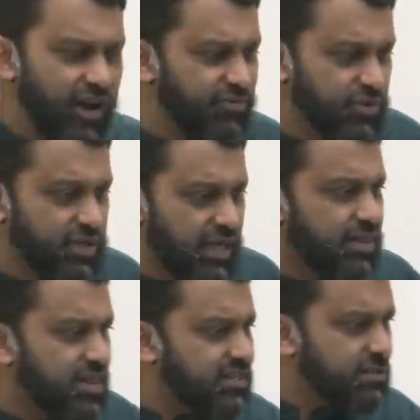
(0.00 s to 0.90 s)
after death.
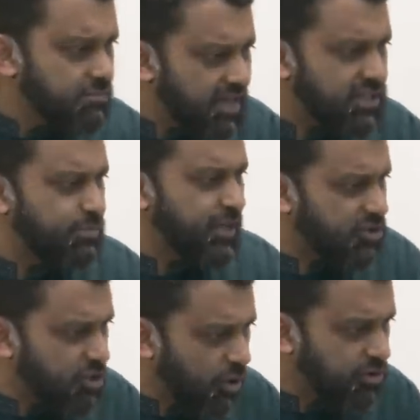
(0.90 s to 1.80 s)
This must be
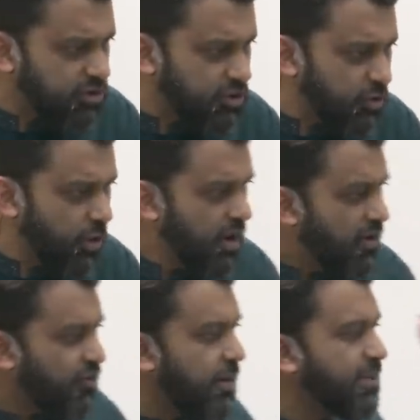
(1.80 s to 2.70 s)
told to you
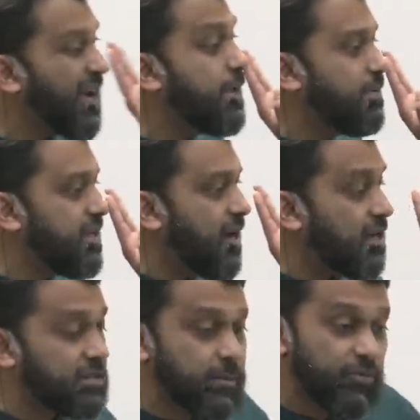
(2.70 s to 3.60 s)
from
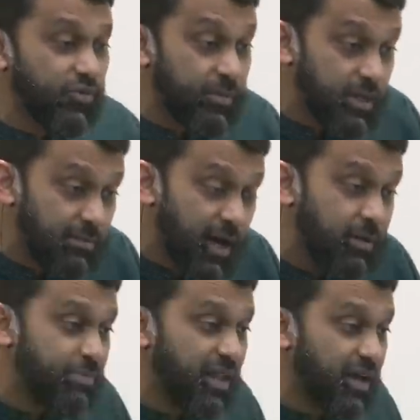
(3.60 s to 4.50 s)
ghaybiyat, from
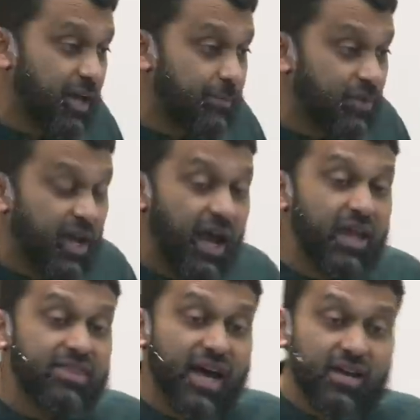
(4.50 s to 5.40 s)
iman bil ghayb.
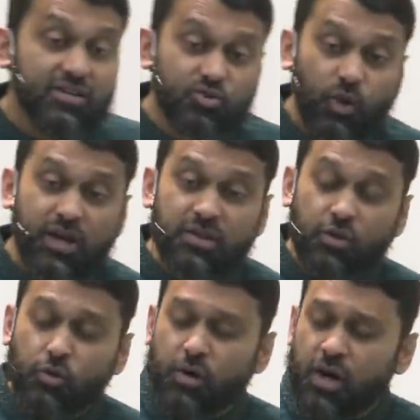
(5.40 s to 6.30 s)
And that is why the
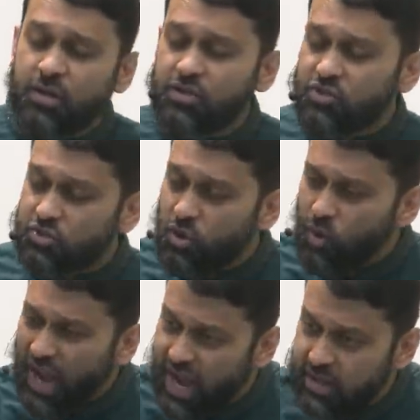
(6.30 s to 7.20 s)
Quran is
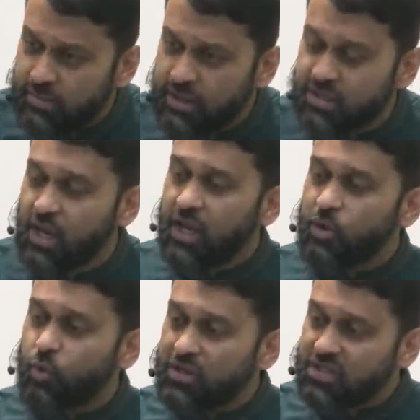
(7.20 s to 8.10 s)
so adamant.
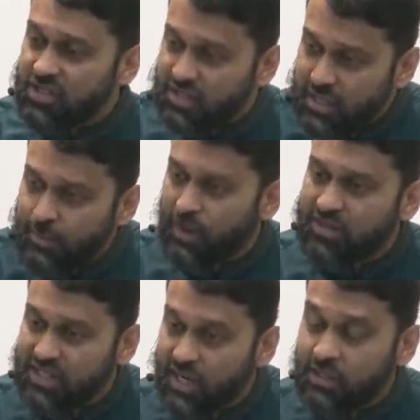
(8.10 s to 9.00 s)
It wants to keep on
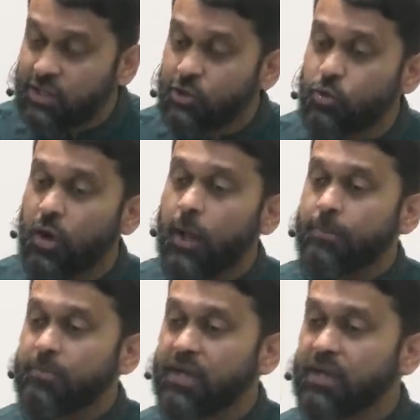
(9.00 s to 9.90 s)
telling you,
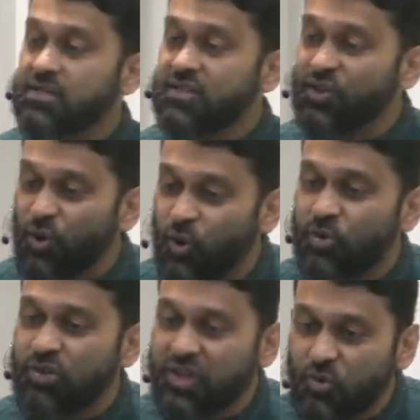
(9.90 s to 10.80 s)
because the
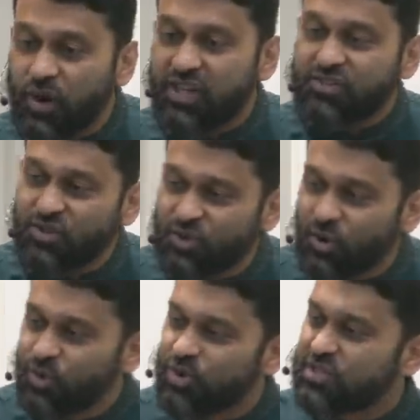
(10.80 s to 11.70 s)
only way to
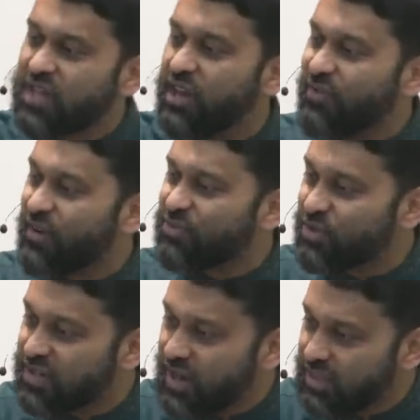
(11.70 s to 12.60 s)
know there's life after
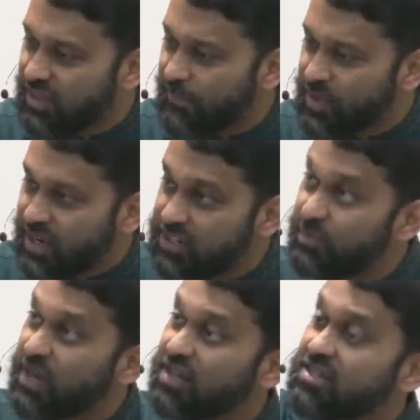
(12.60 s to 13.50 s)
death is
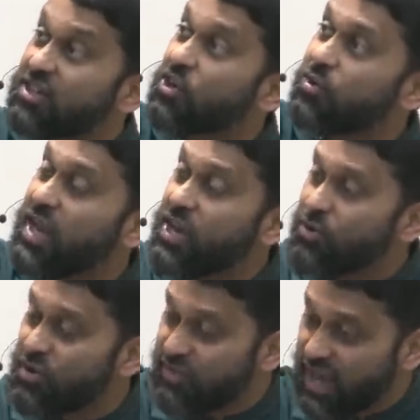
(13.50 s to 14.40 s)
because the
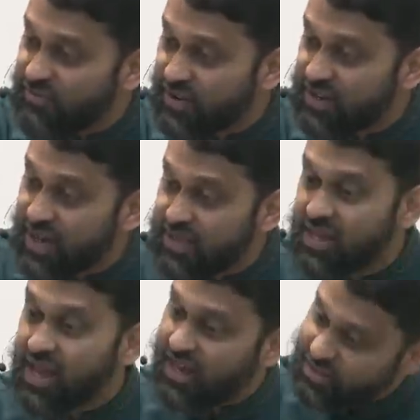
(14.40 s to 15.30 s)
creator of life and death
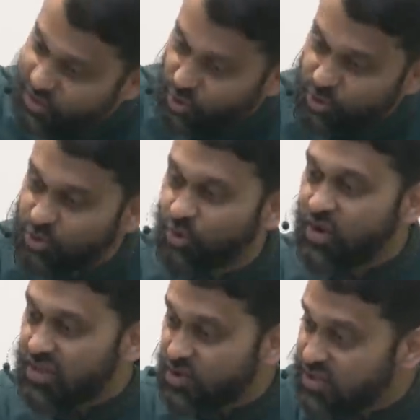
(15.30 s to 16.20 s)
has told you
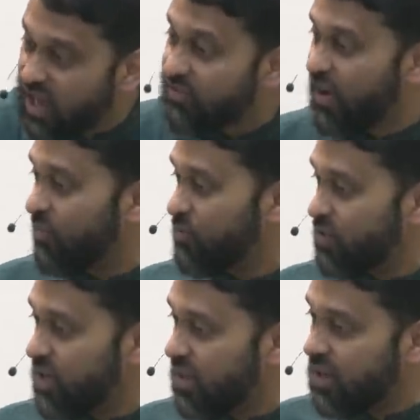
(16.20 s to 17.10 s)
there's life after
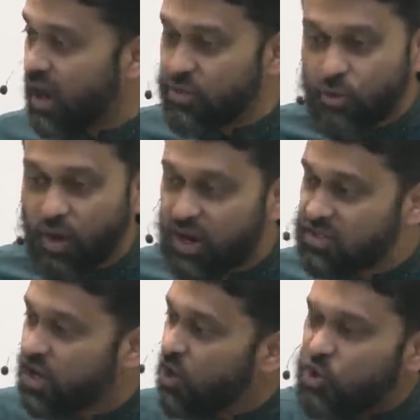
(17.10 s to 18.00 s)
death.
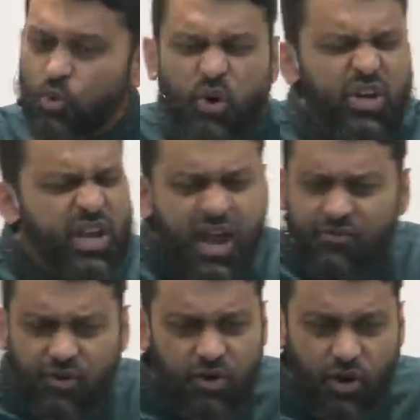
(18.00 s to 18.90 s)
Otherwise, you would
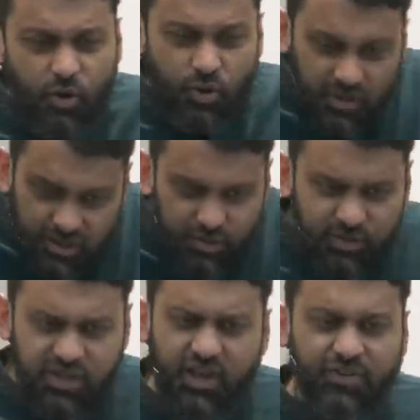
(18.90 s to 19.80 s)
never know that
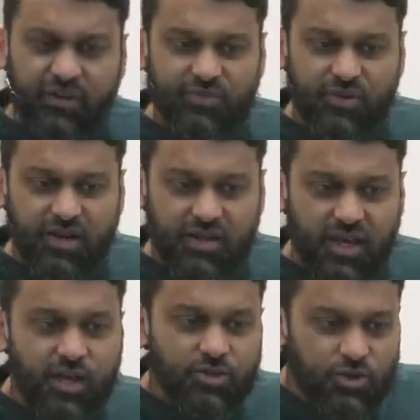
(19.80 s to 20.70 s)
there's life after
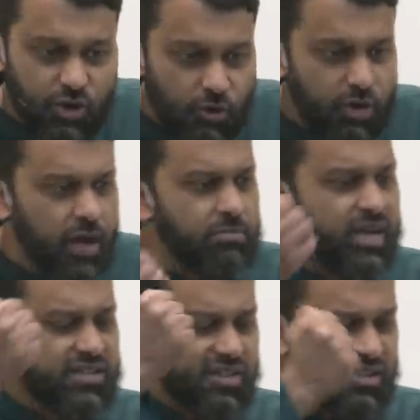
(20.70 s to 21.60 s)
death. So the Quran
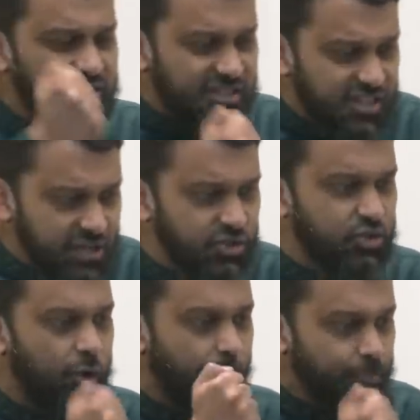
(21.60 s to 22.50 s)
makes it a
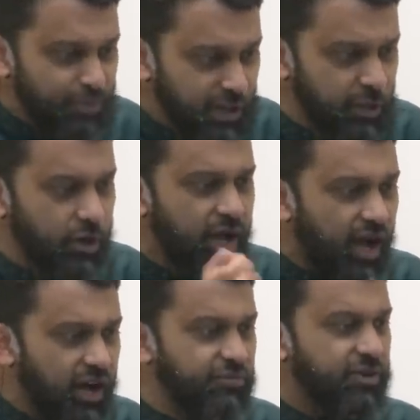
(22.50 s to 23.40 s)
central pillar
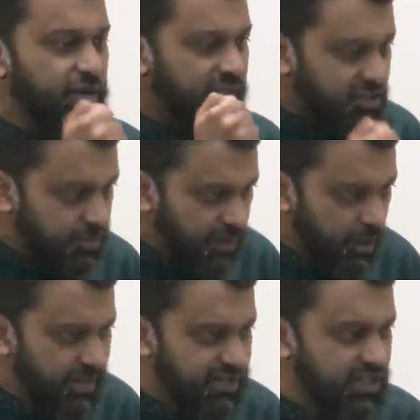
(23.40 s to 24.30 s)
of its
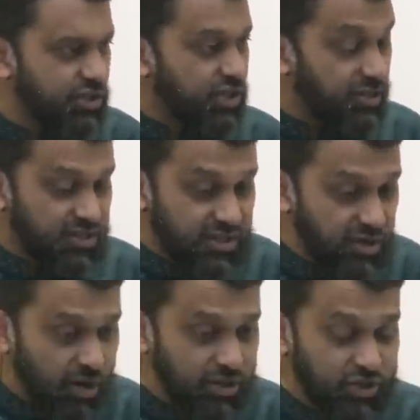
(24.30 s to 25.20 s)
message, its
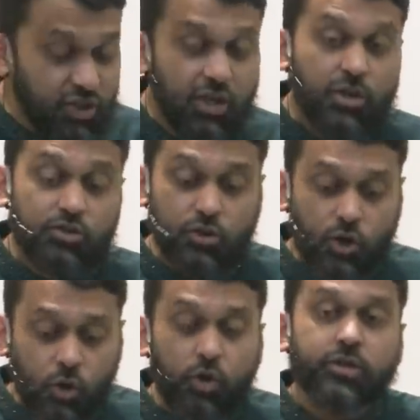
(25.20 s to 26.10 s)
theology, to
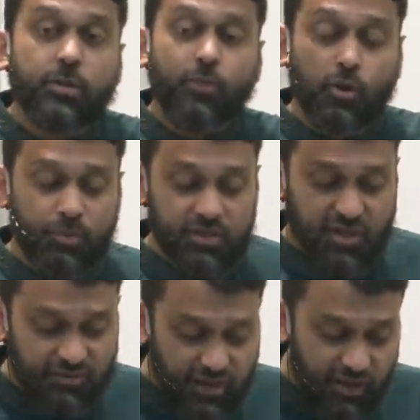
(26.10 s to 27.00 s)
know the purpose
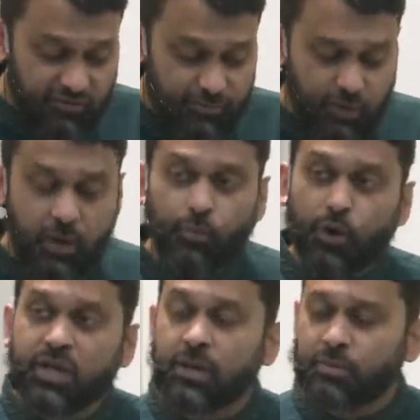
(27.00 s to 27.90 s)
of life.
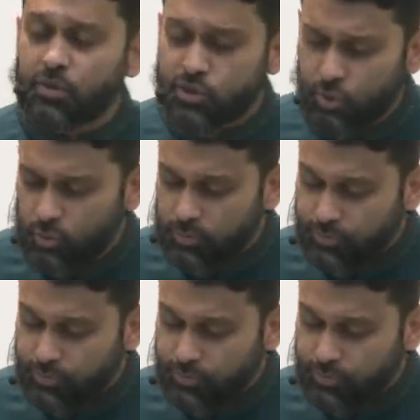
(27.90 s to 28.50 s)
Point number two,